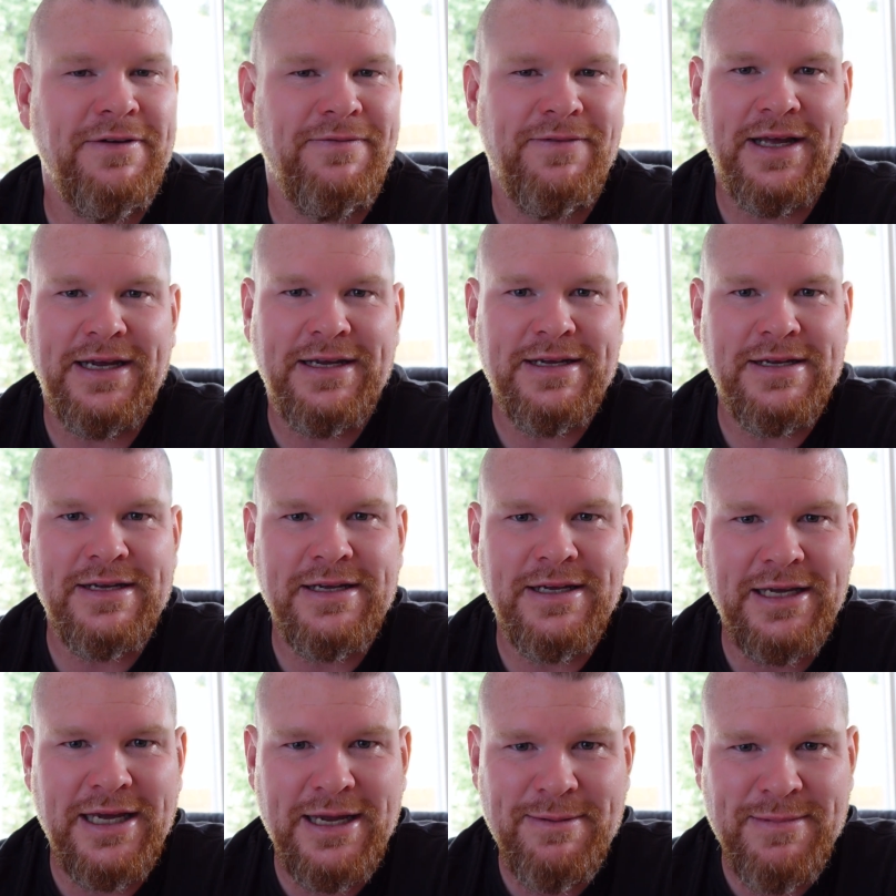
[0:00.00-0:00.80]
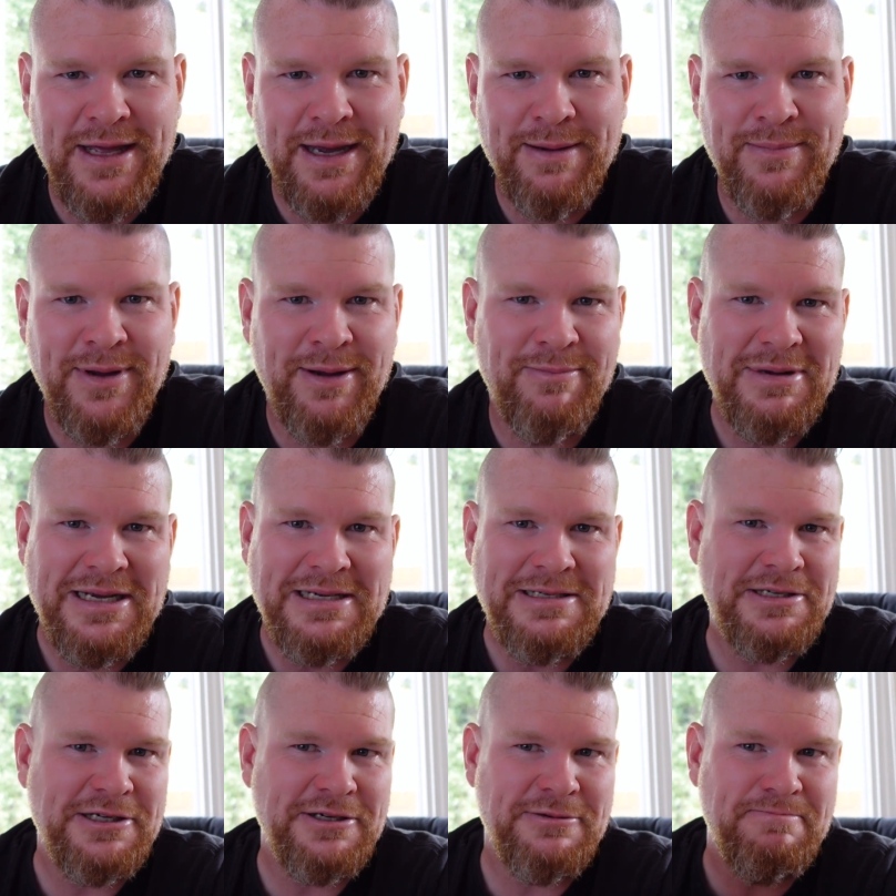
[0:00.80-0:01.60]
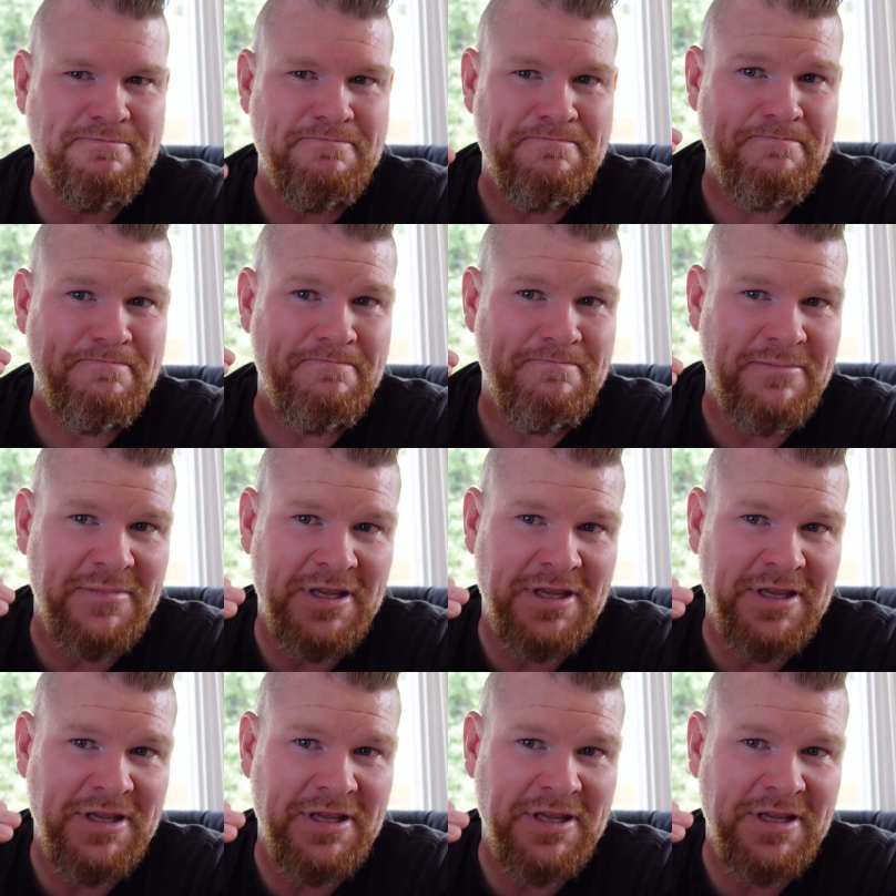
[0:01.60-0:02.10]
If they can keep that momentum,